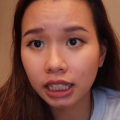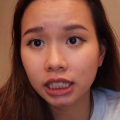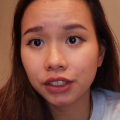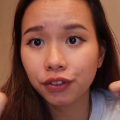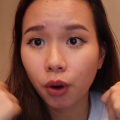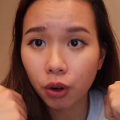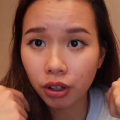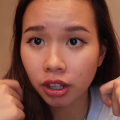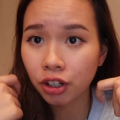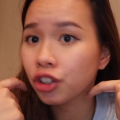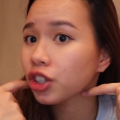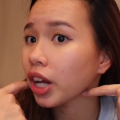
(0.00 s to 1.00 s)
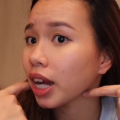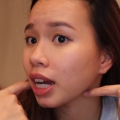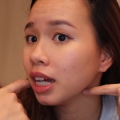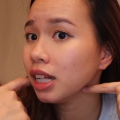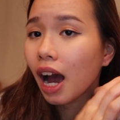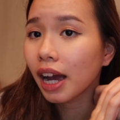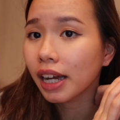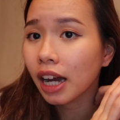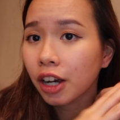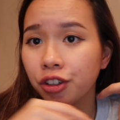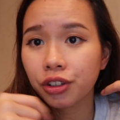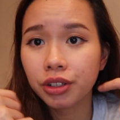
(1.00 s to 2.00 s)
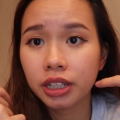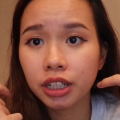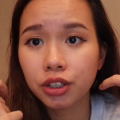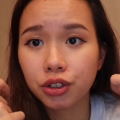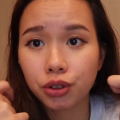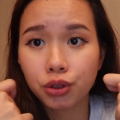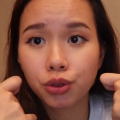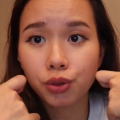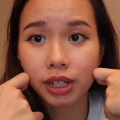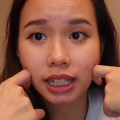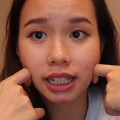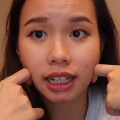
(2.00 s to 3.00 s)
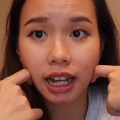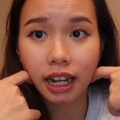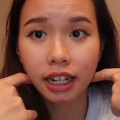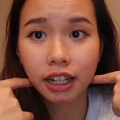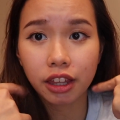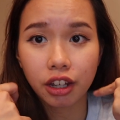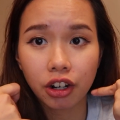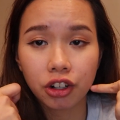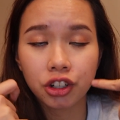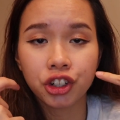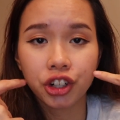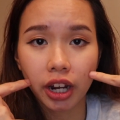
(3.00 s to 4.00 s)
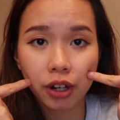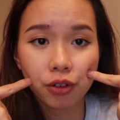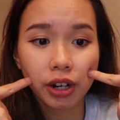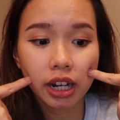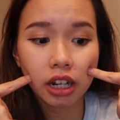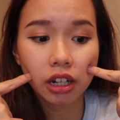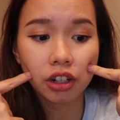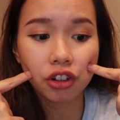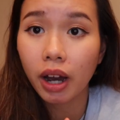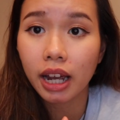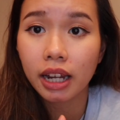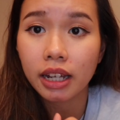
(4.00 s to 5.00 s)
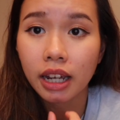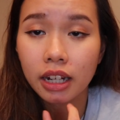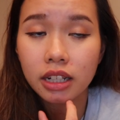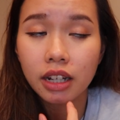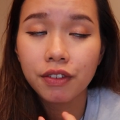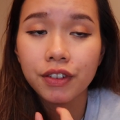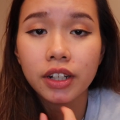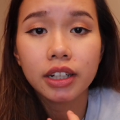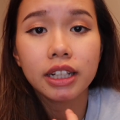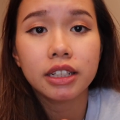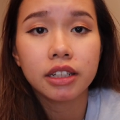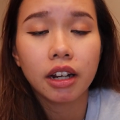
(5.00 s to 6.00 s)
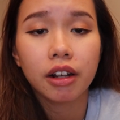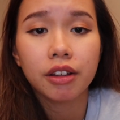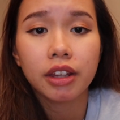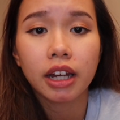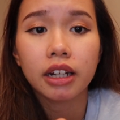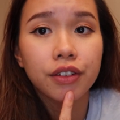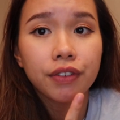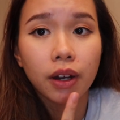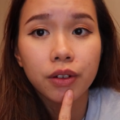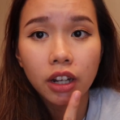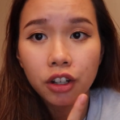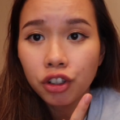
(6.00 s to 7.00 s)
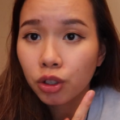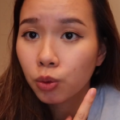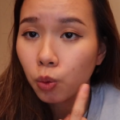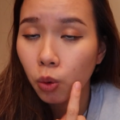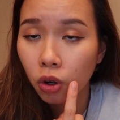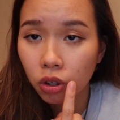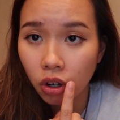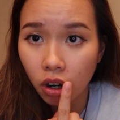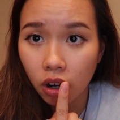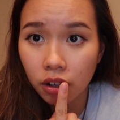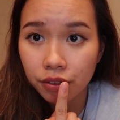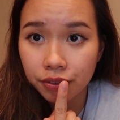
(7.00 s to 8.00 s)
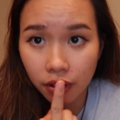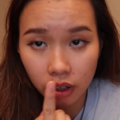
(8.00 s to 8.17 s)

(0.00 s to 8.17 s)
As for the shade, I actually do really like their shade range. I can definitely tell that the foundation wore off